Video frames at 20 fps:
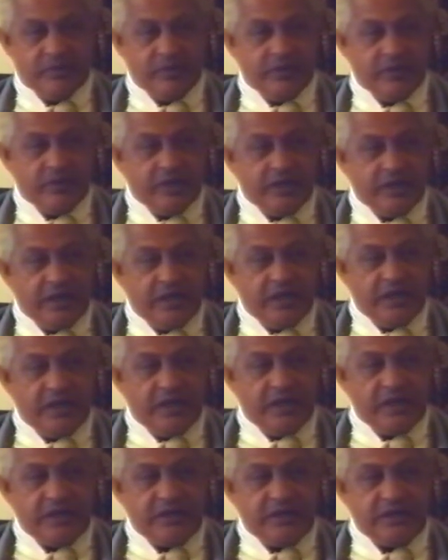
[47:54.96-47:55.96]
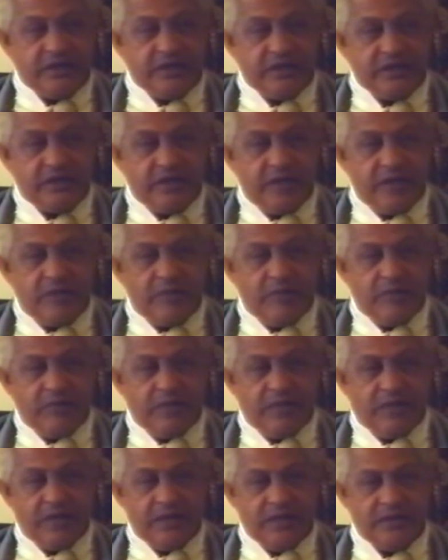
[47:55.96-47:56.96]
There is this
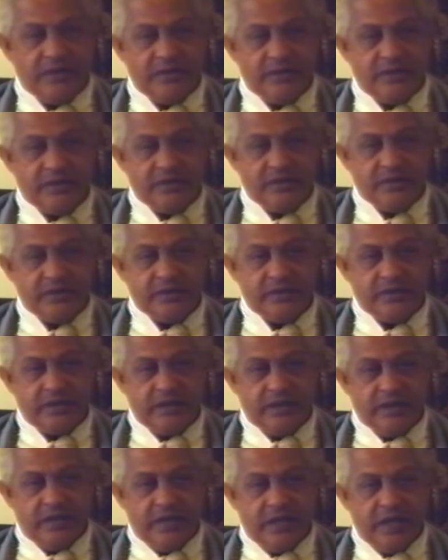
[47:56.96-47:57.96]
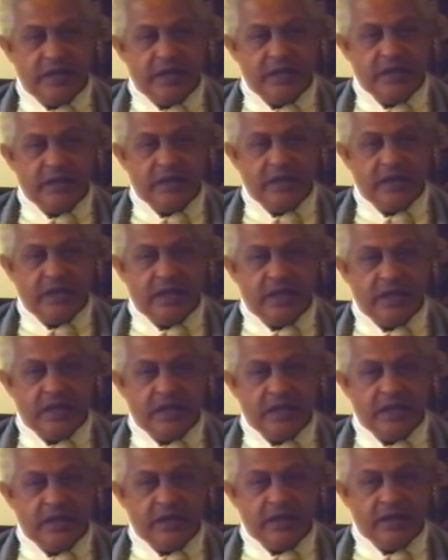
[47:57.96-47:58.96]
imbalance in
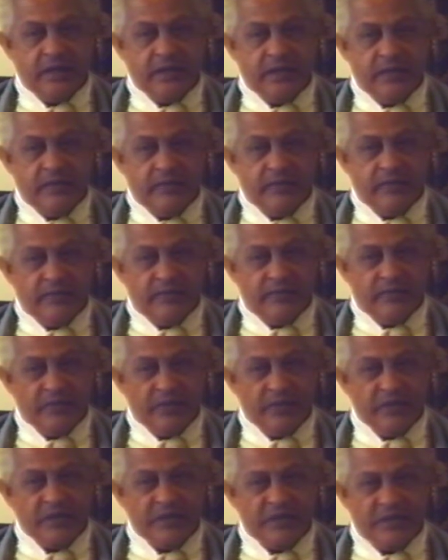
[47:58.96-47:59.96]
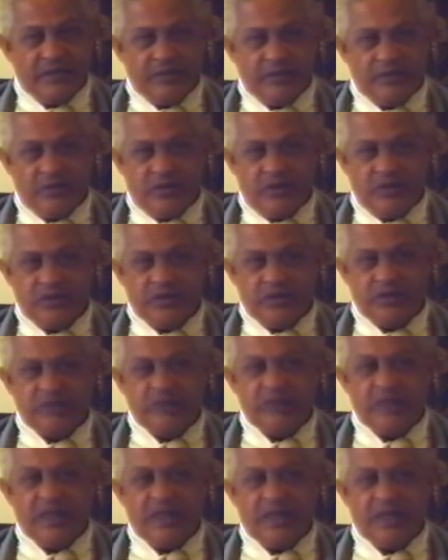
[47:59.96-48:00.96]
the subconscious
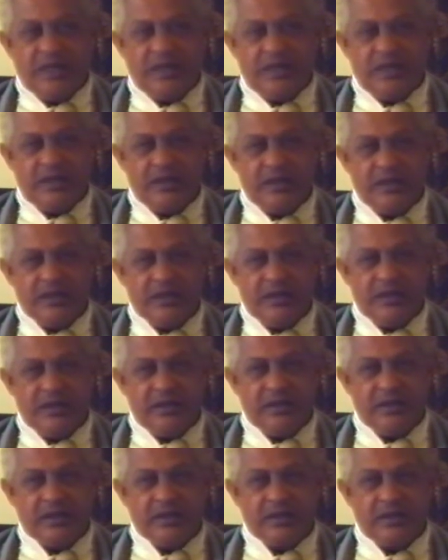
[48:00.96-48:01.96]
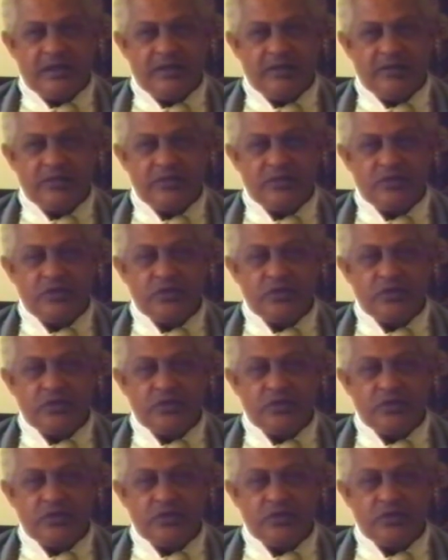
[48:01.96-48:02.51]
mind that comes